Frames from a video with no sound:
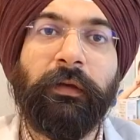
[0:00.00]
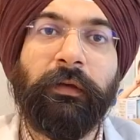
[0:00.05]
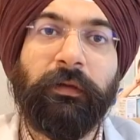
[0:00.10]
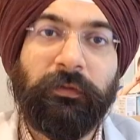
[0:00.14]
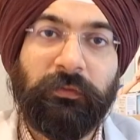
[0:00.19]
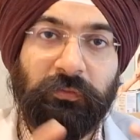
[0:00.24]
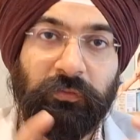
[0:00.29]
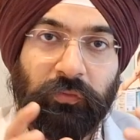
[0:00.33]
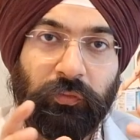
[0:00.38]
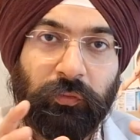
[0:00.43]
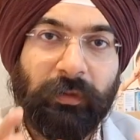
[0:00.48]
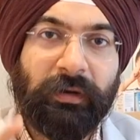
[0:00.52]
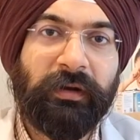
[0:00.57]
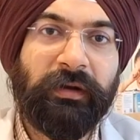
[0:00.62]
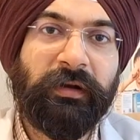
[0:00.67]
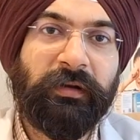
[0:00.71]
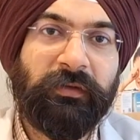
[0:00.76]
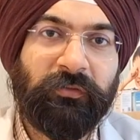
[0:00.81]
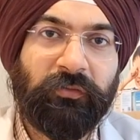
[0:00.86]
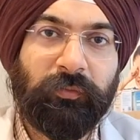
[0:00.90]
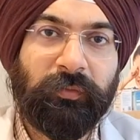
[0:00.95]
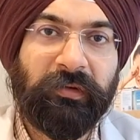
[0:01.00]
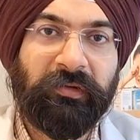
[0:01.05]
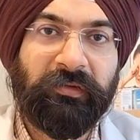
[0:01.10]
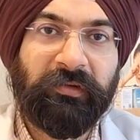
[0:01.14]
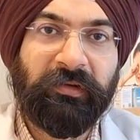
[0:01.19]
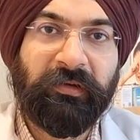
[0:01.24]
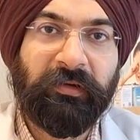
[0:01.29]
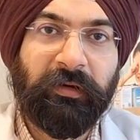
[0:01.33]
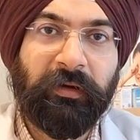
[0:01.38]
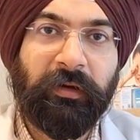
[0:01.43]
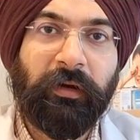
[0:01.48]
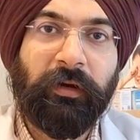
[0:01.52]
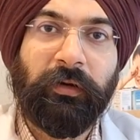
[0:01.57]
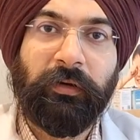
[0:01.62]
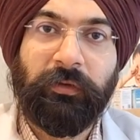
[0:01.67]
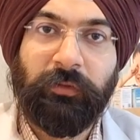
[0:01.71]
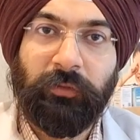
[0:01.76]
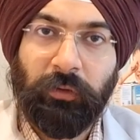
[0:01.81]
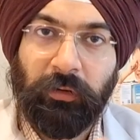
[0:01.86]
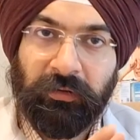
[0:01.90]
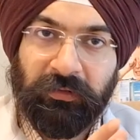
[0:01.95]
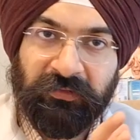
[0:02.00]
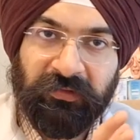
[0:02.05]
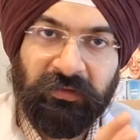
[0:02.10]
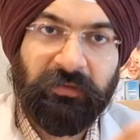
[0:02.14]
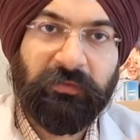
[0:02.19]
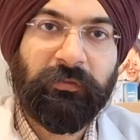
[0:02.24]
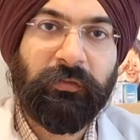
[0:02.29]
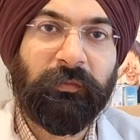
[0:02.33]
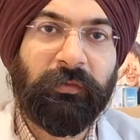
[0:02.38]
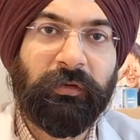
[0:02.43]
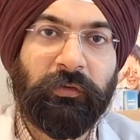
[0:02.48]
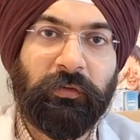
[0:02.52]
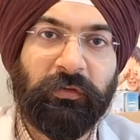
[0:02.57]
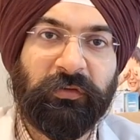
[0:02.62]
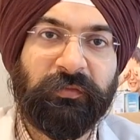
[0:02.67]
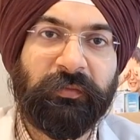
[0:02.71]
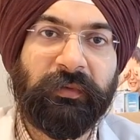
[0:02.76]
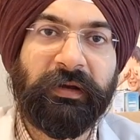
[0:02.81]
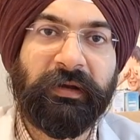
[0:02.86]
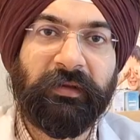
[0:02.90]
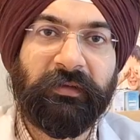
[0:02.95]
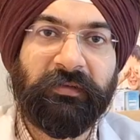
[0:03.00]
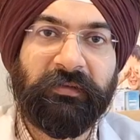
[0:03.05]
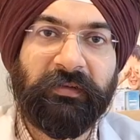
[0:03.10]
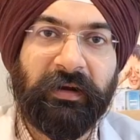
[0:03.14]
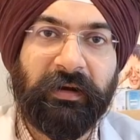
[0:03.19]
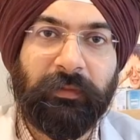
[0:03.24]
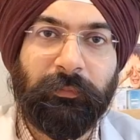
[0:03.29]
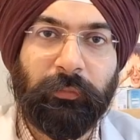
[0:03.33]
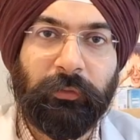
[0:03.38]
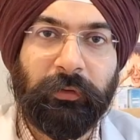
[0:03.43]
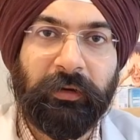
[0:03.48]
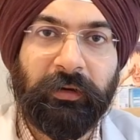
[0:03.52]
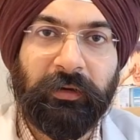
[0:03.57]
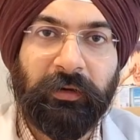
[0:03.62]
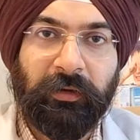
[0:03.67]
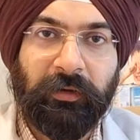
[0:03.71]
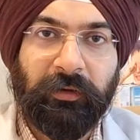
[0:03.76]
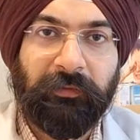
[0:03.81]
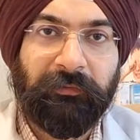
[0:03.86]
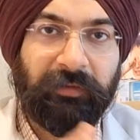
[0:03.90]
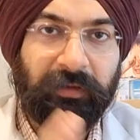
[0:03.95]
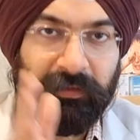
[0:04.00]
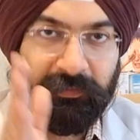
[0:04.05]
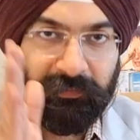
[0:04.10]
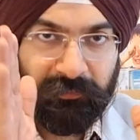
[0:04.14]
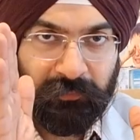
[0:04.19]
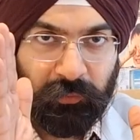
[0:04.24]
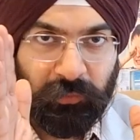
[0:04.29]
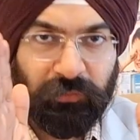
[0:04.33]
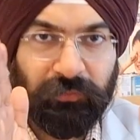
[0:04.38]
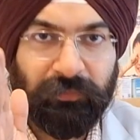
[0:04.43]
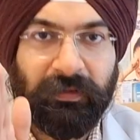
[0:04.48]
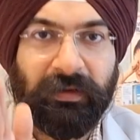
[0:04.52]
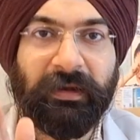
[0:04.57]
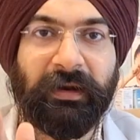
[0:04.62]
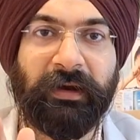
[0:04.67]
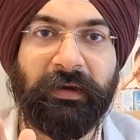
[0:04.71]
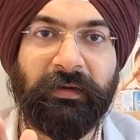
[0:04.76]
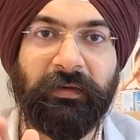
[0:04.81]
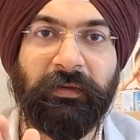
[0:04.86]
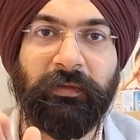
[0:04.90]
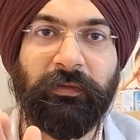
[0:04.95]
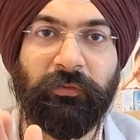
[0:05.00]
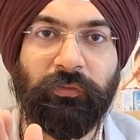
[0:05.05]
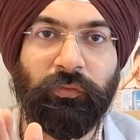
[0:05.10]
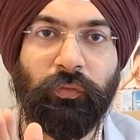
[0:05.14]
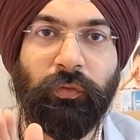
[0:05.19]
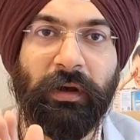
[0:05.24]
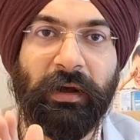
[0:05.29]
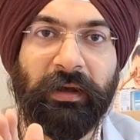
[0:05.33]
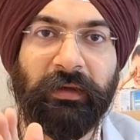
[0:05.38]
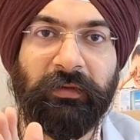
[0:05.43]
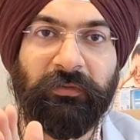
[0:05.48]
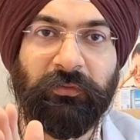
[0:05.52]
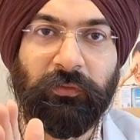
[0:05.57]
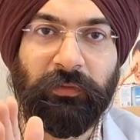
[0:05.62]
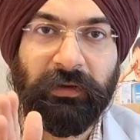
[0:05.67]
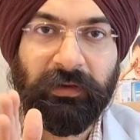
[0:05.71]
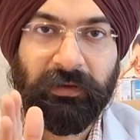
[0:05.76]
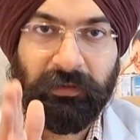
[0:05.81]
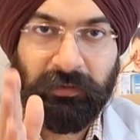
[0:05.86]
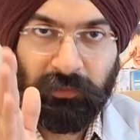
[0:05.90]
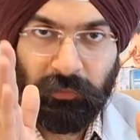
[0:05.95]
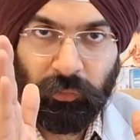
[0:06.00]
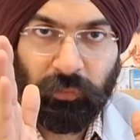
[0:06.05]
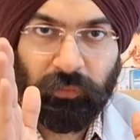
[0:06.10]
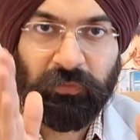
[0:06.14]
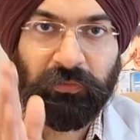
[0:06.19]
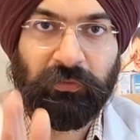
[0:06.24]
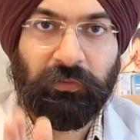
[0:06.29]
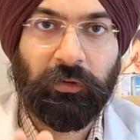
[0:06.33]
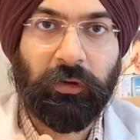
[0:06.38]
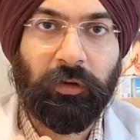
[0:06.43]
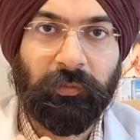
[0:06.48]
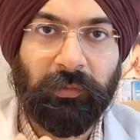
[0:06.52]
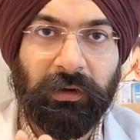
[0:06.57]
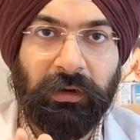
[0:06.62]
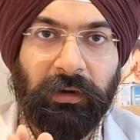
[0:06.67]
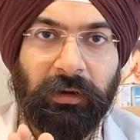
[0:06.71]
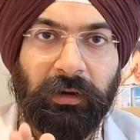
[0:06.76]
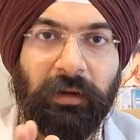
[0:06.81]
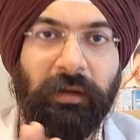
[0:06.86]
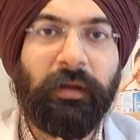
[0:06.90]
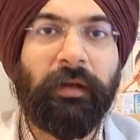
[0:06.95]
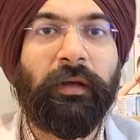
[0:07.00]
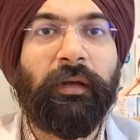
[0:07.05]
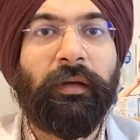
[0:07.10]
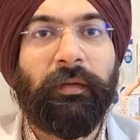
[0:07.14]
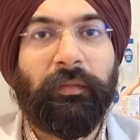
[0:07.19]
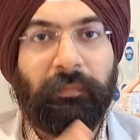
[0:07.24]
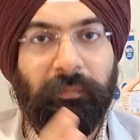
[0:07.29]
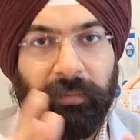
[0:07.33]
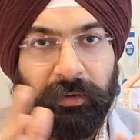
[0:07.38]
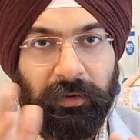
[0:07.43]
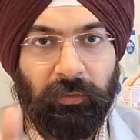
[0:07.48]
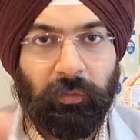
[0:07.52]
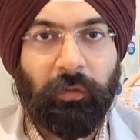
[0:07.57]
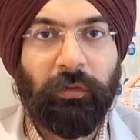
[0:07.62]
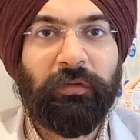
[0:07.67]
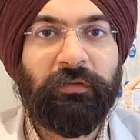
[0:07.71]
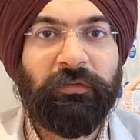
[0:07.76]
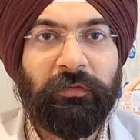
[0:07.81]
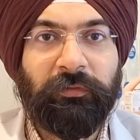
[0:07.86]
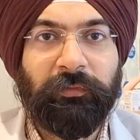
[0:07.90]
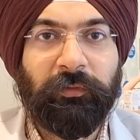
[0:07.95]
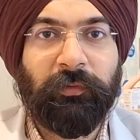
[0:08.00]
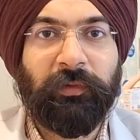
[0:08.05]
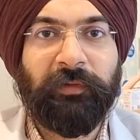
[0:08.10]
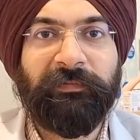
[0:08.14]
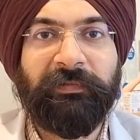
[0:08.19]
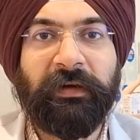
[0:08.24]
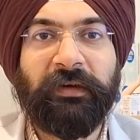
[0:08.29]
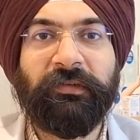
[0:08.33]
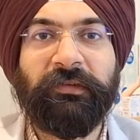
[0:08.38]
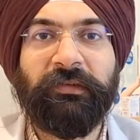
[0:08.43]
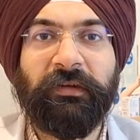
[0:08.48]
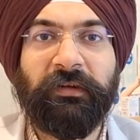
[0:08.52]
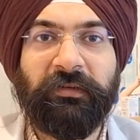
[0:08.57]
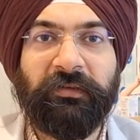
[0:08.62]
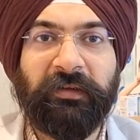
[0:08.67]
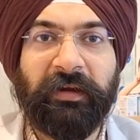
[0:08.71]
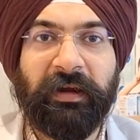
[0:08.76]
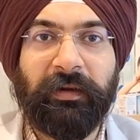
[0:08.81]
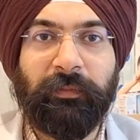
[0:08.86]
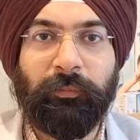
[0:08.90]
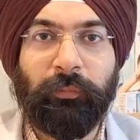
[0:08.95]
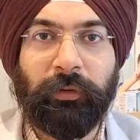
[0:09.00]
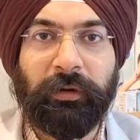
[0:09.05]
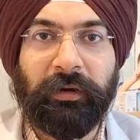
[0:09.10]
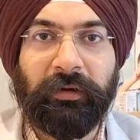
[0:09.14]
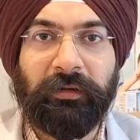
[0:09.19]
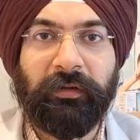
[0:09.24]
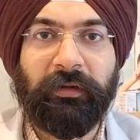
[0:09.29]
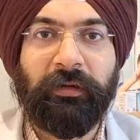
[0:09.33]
Squint needs to be treated not just from a cosmetic standpoint, where of course we are correcting the two eyes so that it looks normal, but also from a functional standpoint.